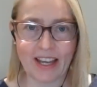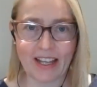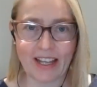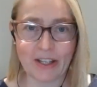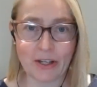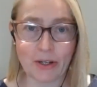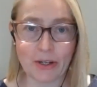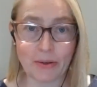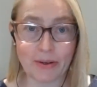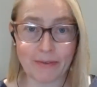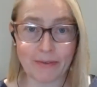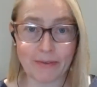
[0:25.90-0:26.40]

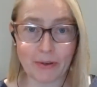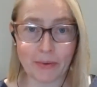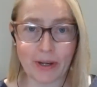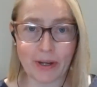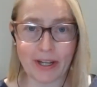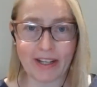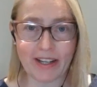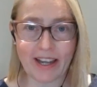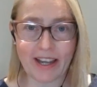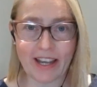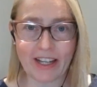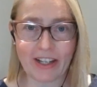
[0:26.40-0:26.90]
Hello,
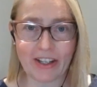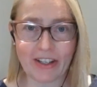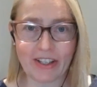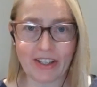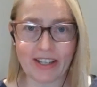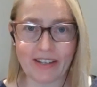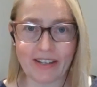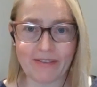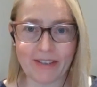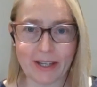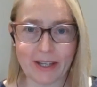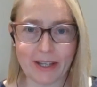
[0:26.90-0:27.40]
everyone, and
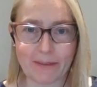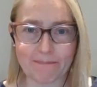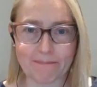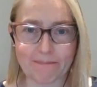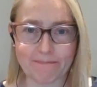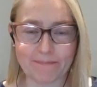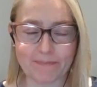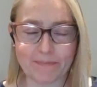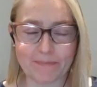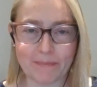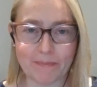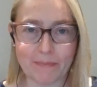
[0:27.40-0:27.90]
good evening.
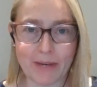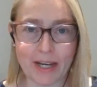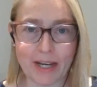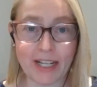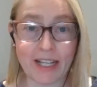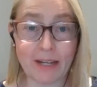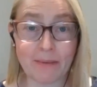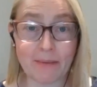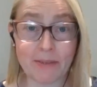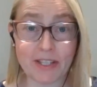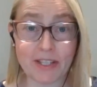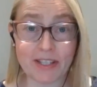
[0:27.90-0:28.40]
My
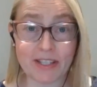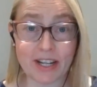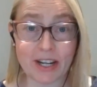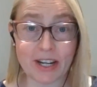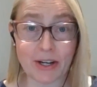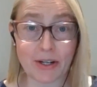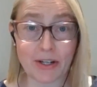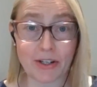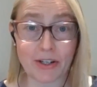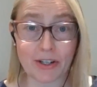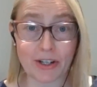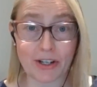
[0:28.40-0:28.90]
name is
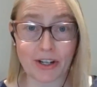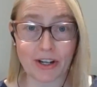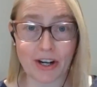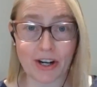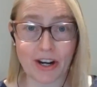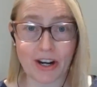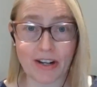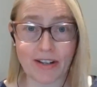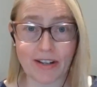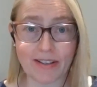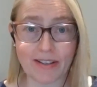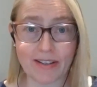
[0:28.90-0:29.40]
Taryn
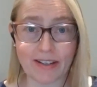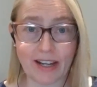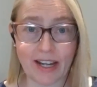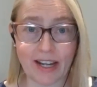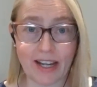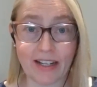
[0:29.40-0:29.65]
Urquhart,